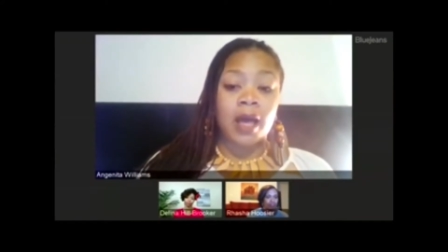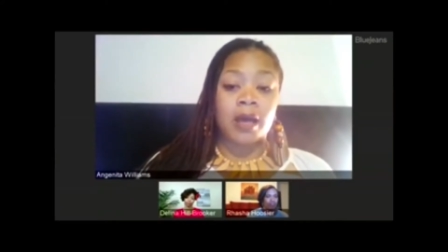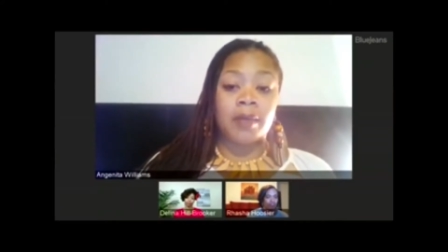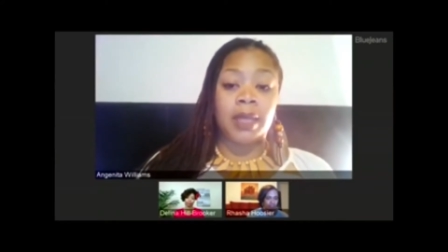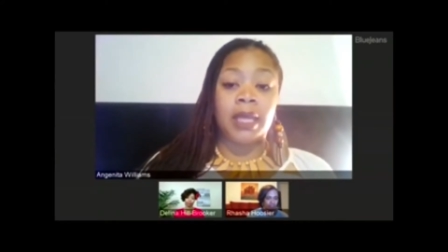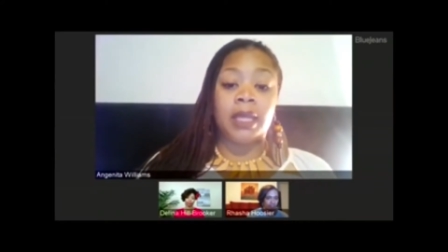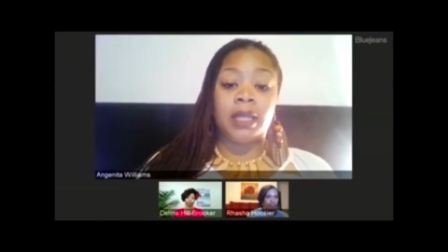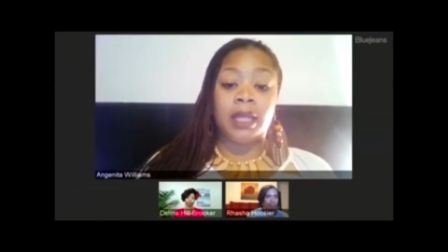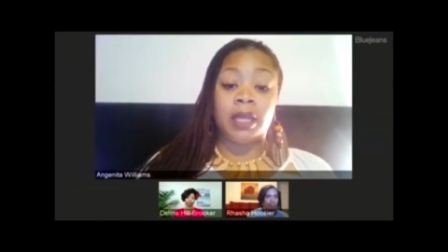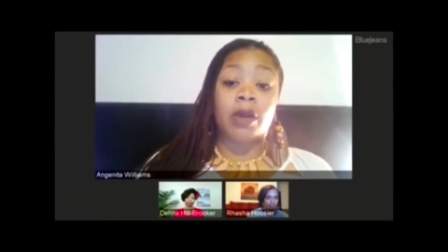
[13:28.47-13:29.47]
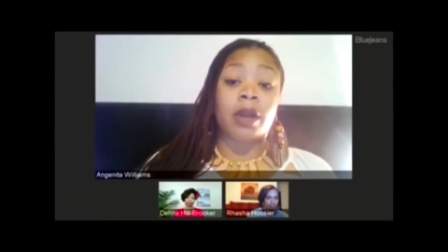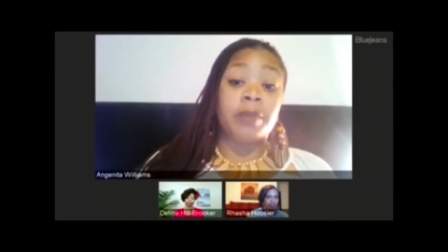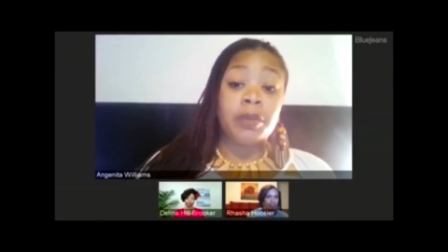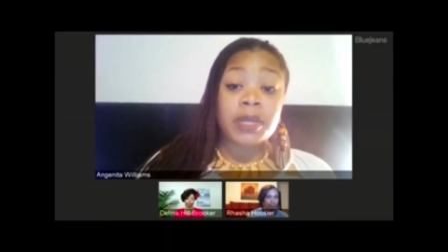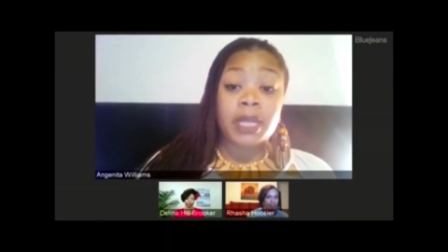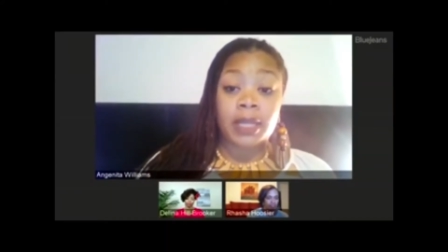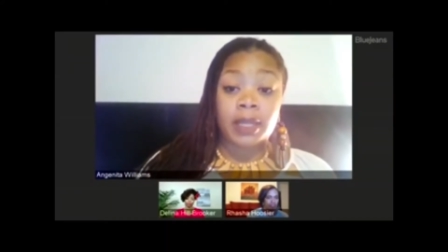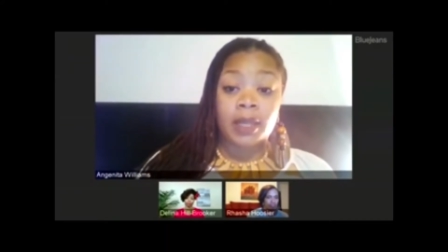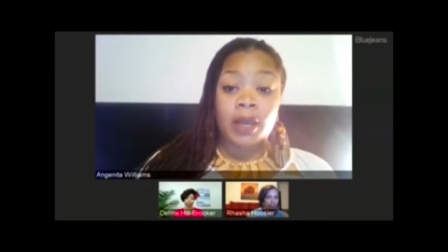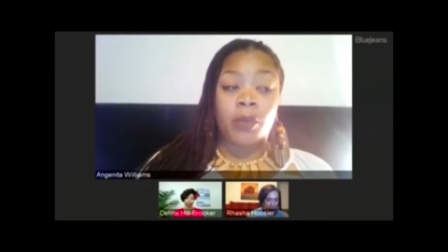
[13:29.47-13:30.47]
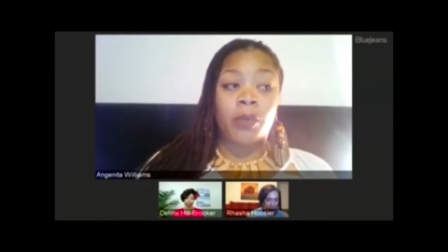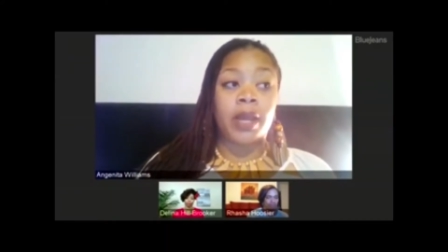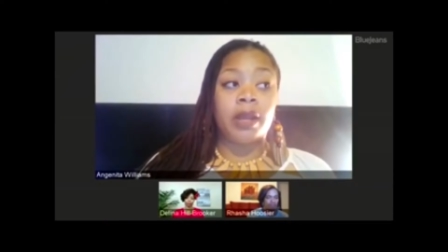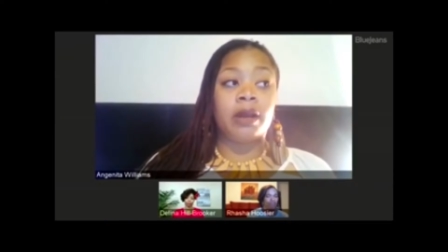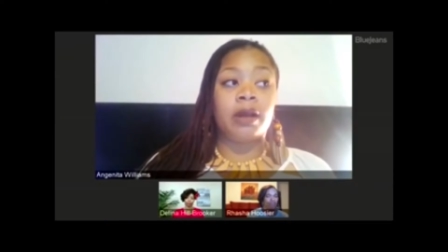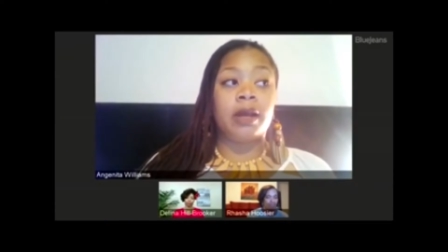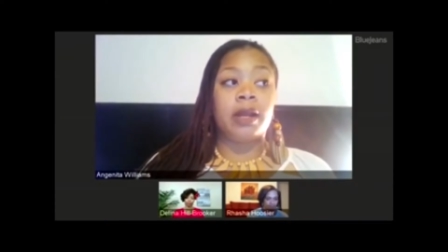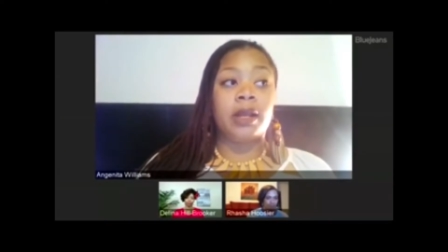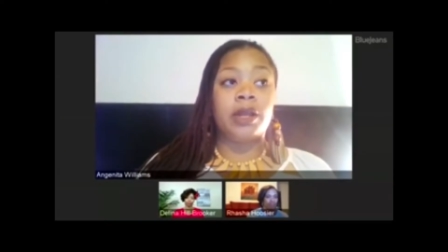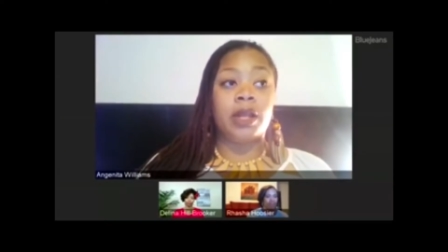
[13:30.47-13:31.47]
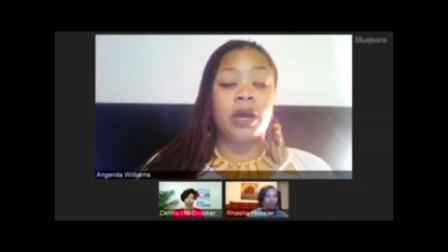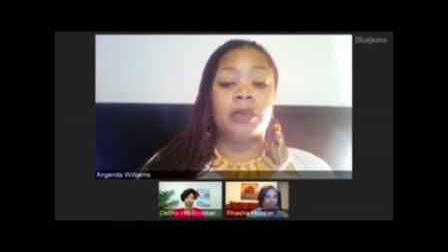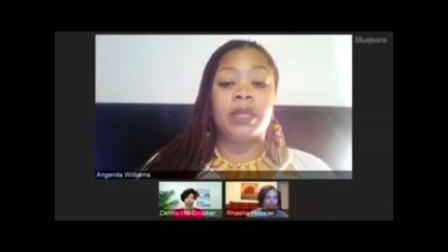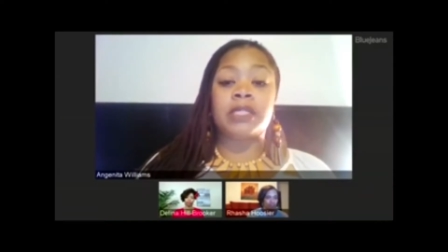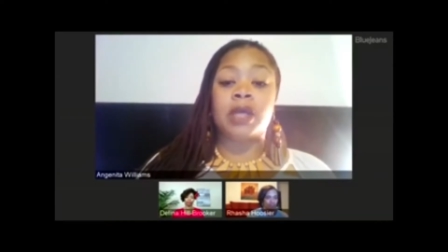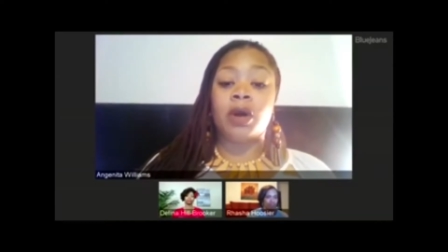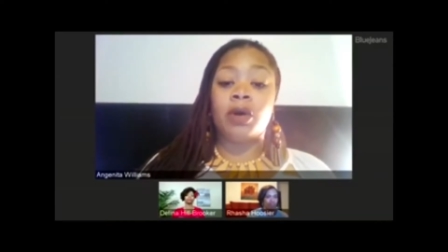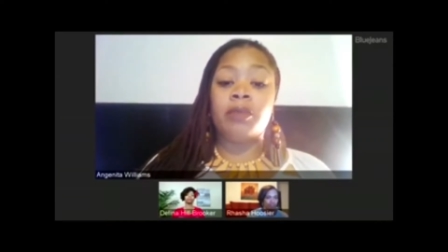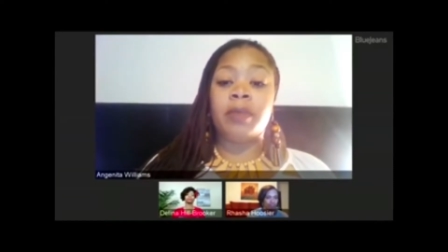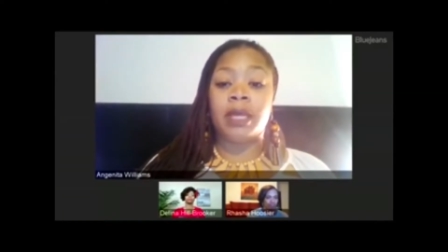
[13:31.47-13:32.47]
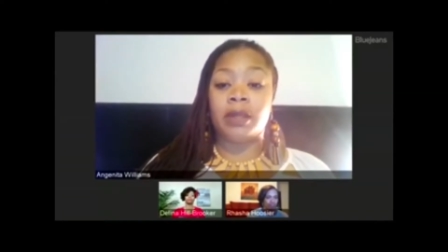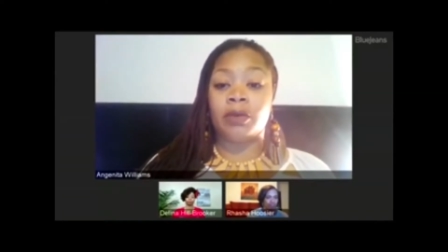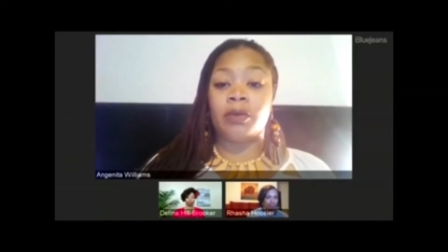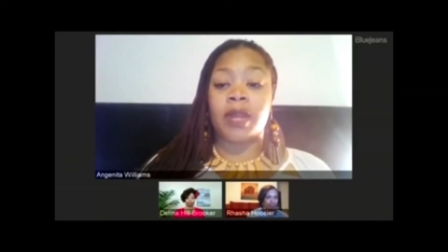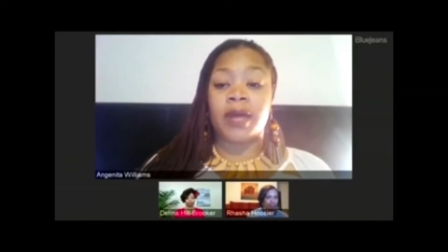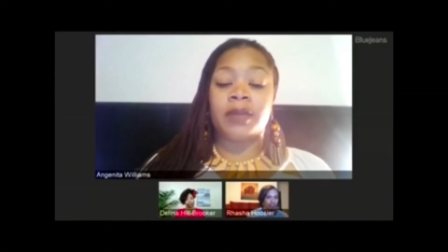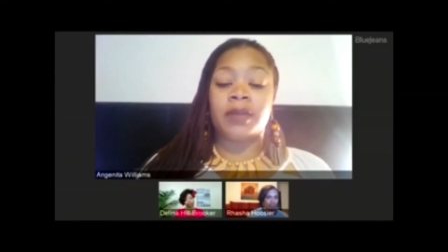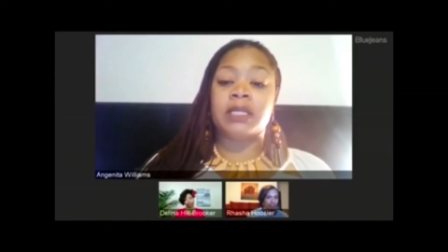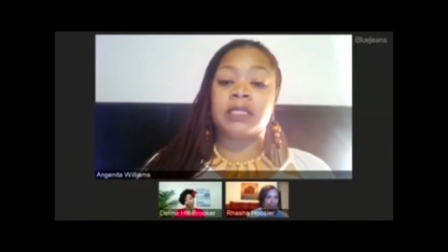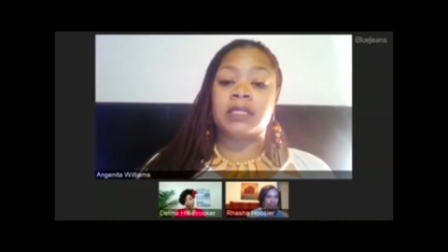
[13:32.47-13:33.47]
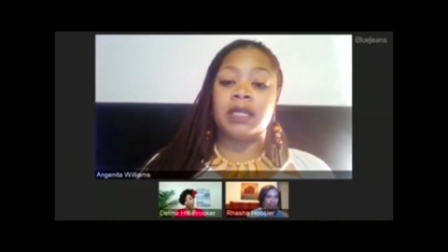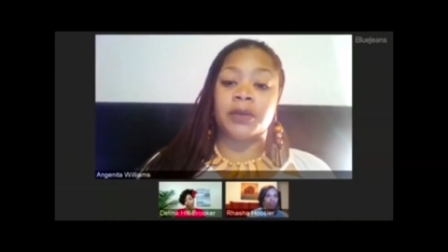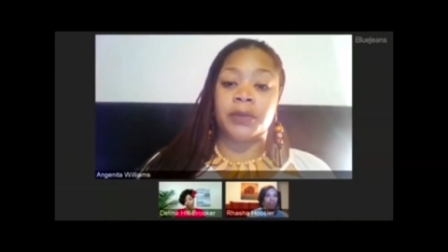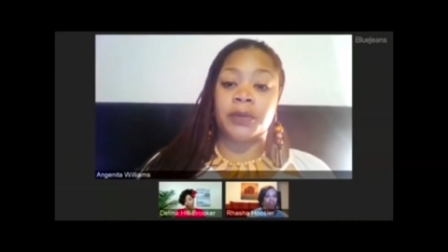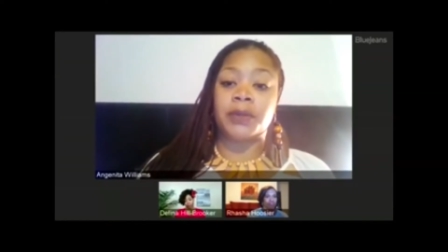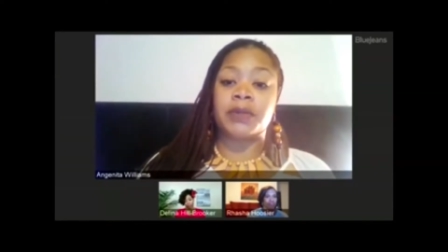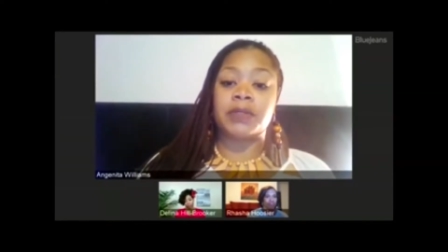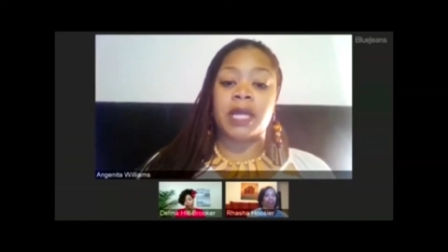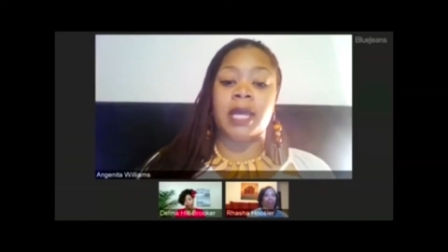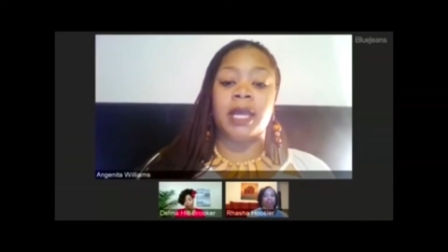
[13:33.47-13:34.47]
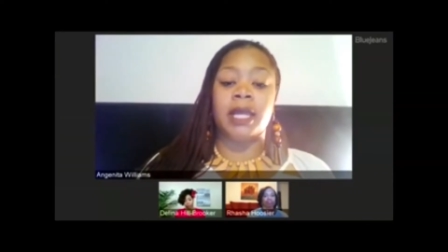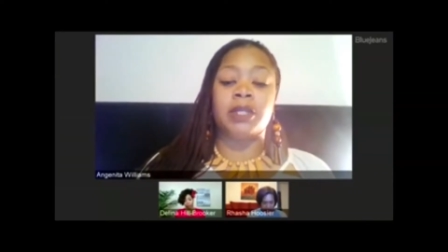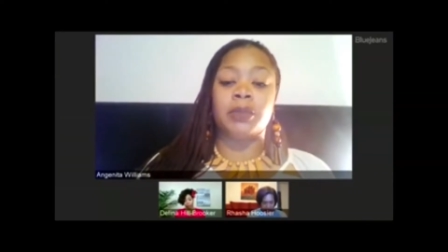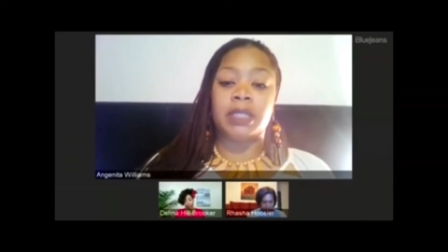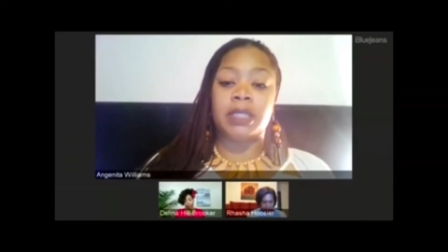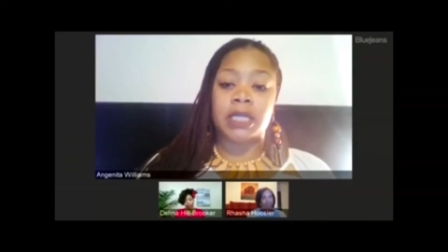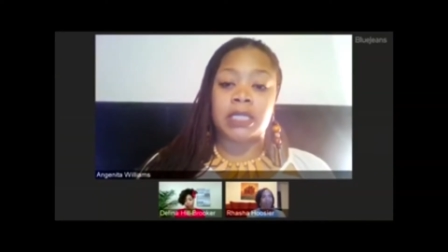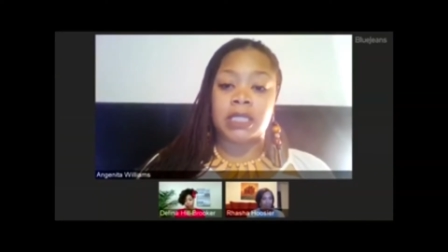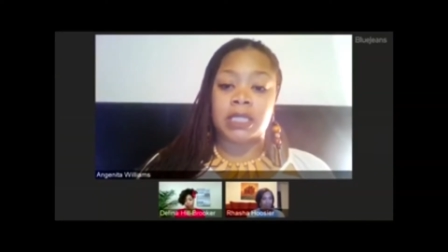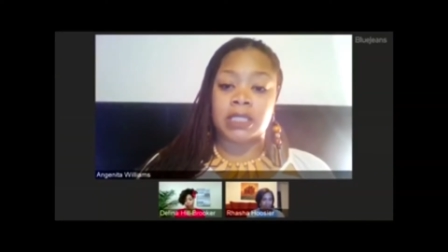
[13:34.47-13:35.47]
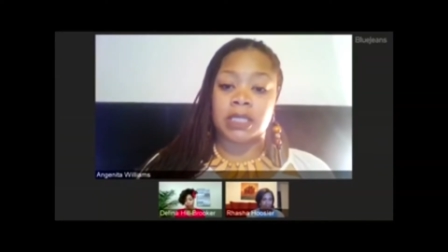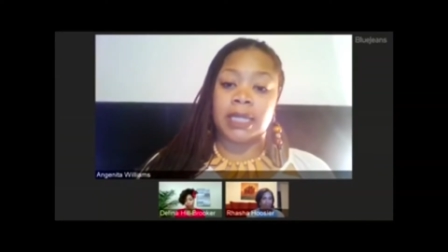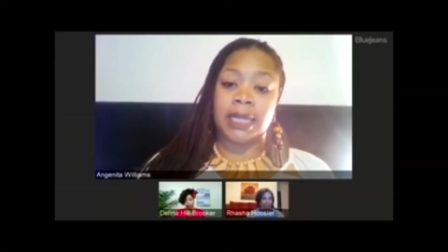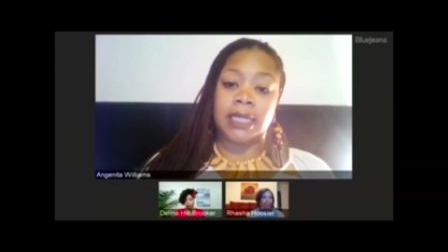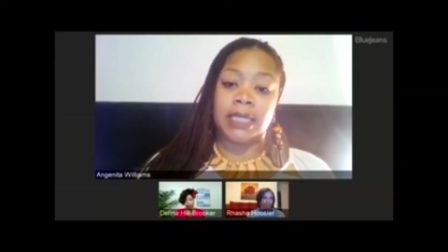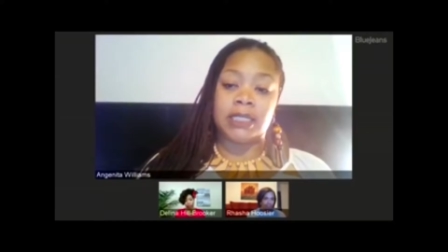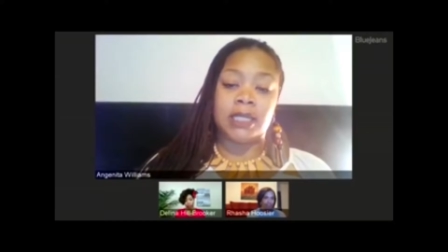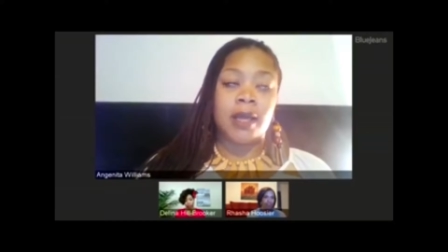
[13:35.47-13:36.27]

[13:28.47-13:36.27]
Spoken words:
in our community, where these old men are going after these young girls and doing things to these young ladies.